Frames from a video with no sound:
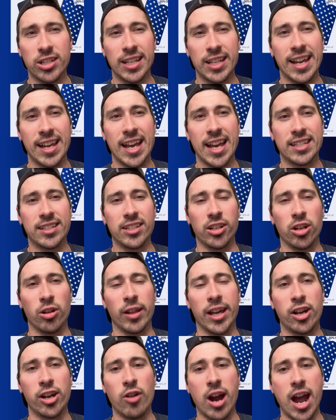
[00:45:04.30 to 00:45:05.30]
I guess,
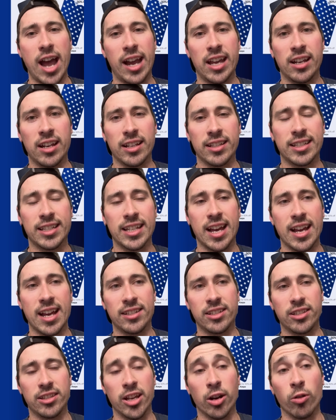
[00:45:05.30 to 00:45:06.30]
like Kraken, it
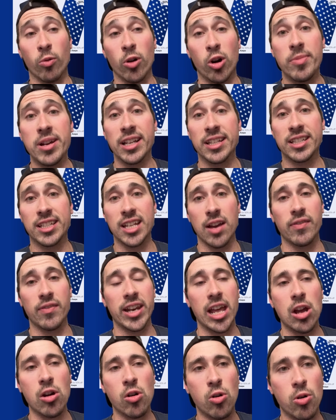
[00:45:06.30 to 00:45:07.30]
says there will be a
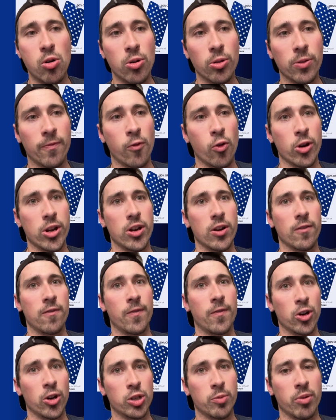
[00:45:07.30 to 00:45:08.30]
7-day hold for your
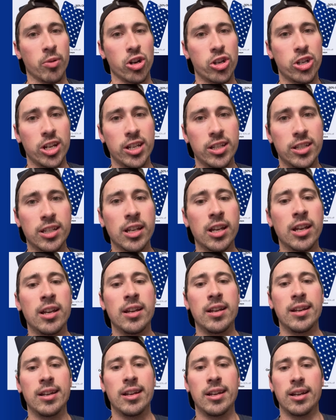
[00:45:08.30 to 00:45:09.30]
first purchase.
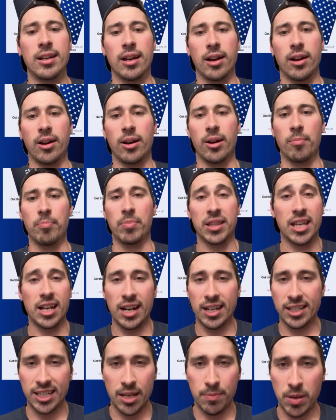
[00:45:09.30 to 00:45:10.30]
But then
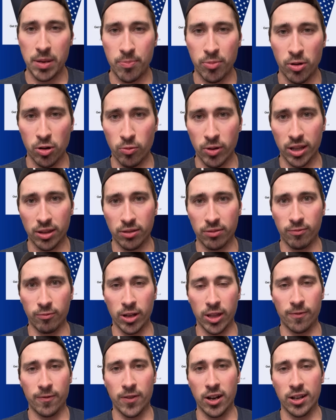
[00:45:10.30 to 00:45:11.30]
I see people
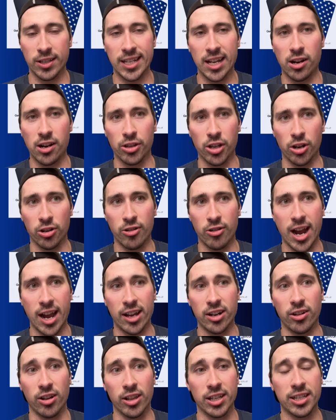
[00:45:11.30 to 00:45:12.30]
with funds held on
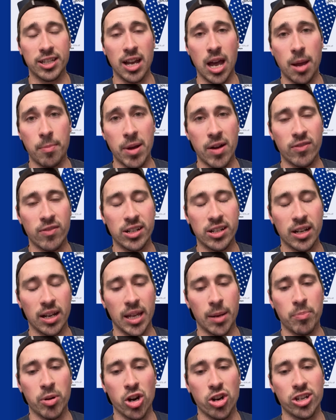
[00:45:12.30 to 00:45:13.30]
Kraken all the time, every time
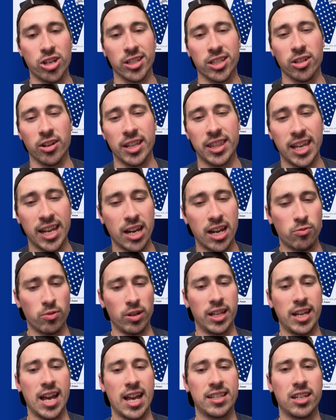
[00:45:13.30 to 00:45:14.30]
they purchase. So I think it
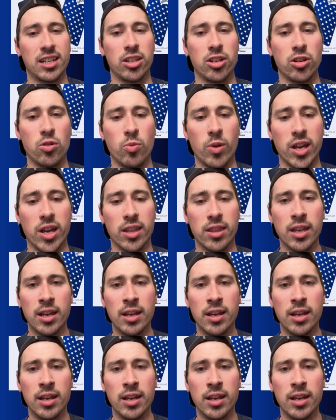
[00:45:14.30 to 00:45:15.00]
really has to do with